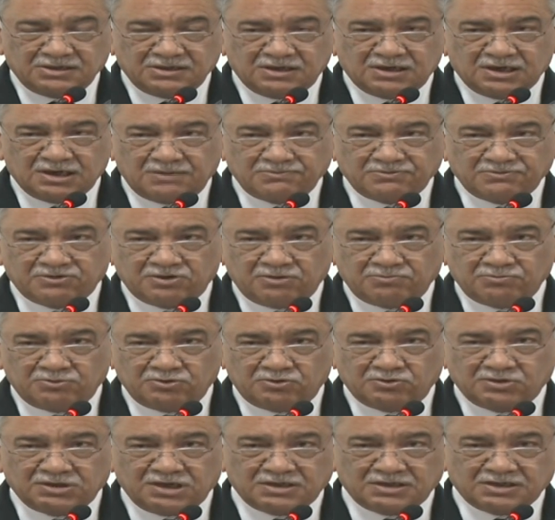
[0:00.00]
comes from
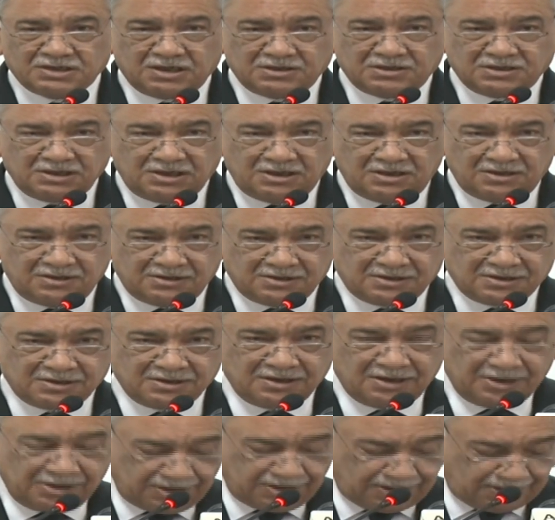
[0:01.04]
those assassins
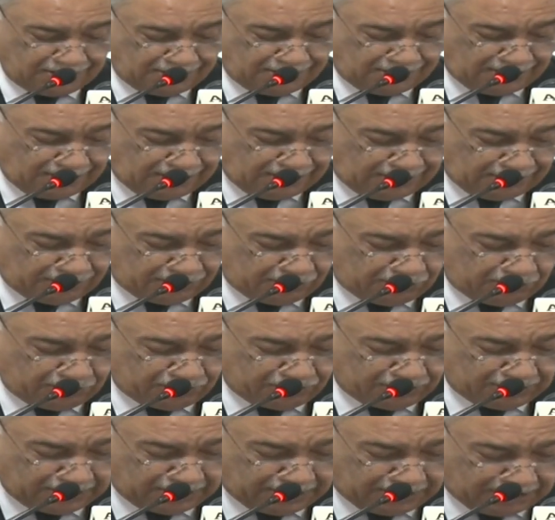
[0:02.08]
who
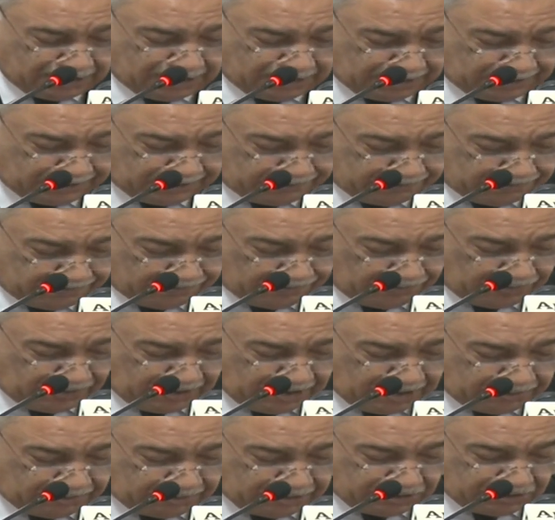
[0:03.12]
were,
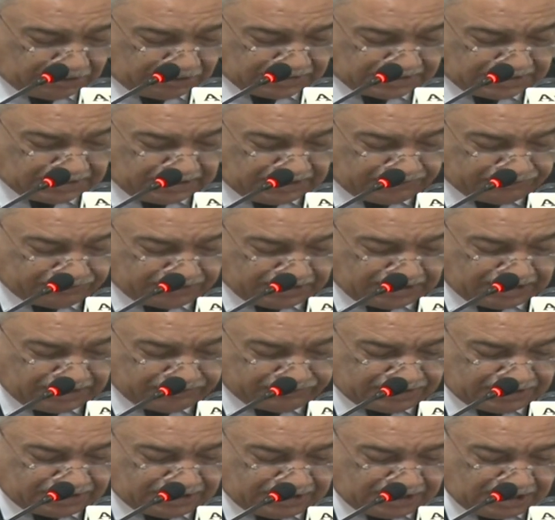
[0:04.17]
because they were
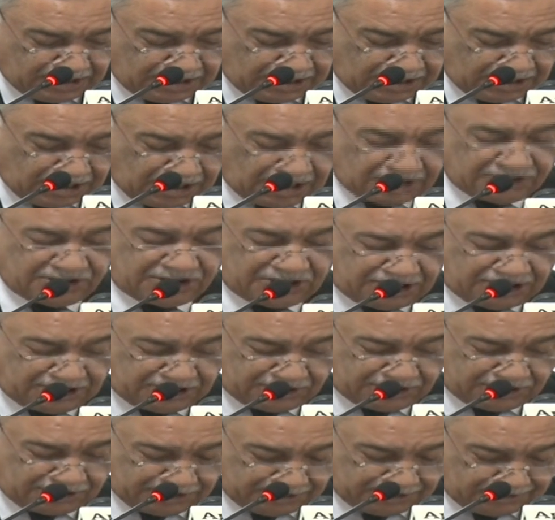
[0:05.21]
given
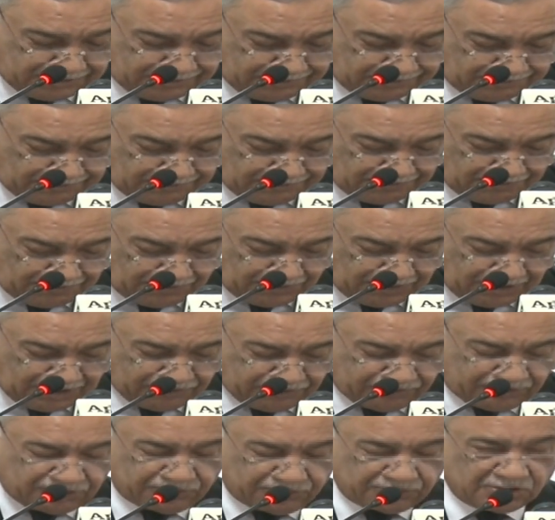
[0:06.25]
hashish,
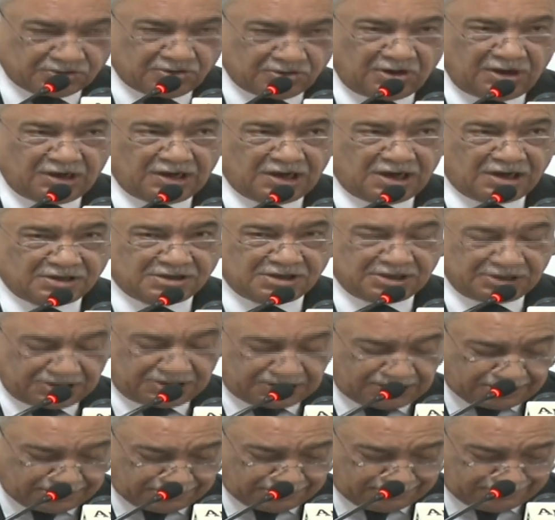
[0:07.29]
which was called
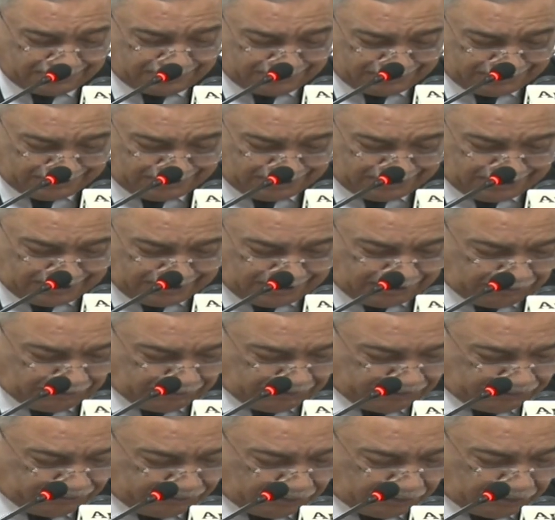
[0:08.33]
hashishin,
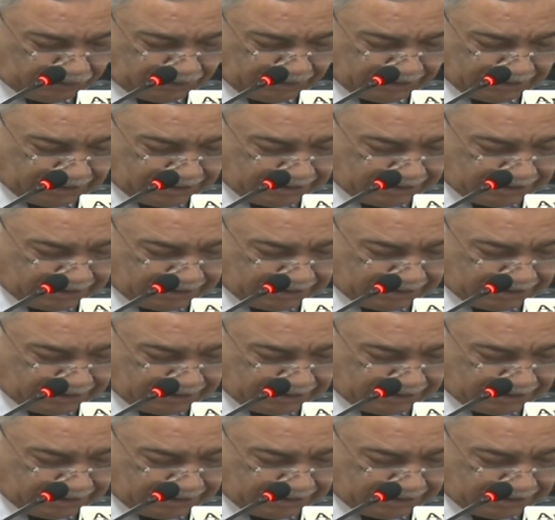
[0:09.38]
before